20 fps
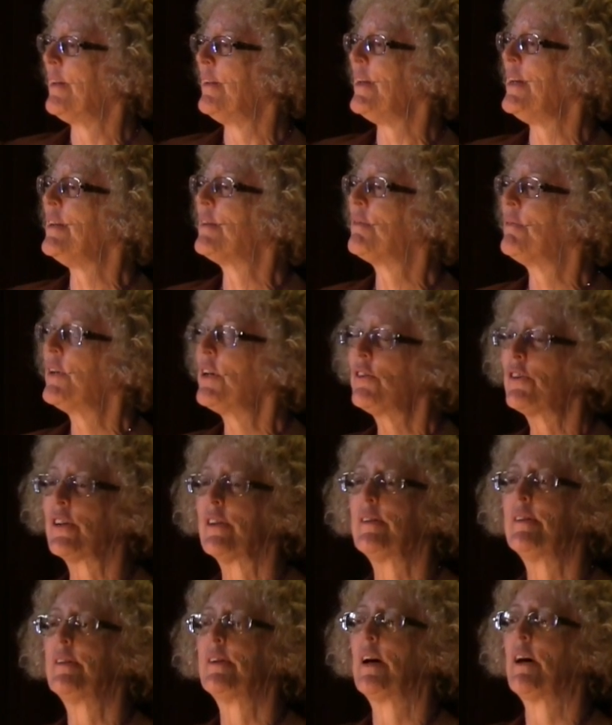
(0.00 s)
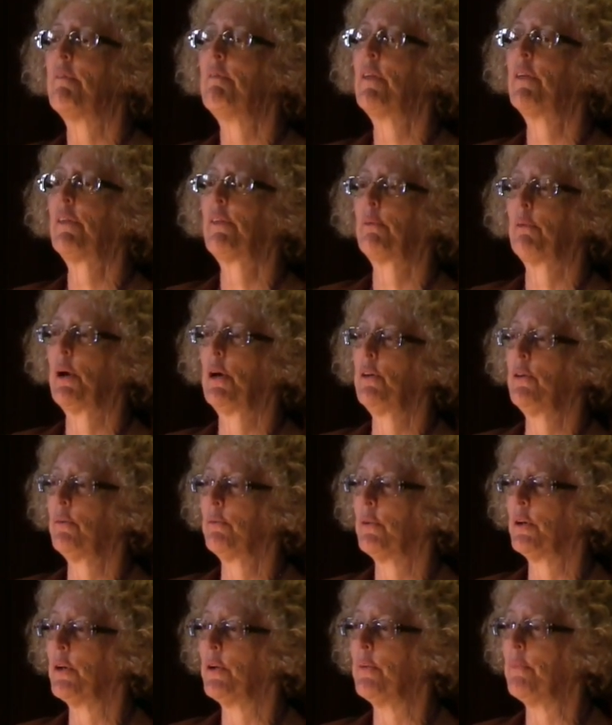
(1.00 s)
these visions of the throne
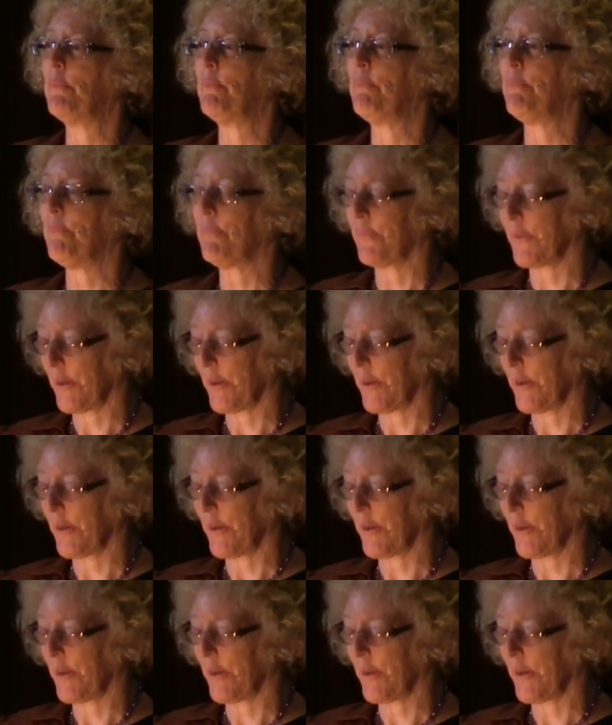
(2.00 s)
room,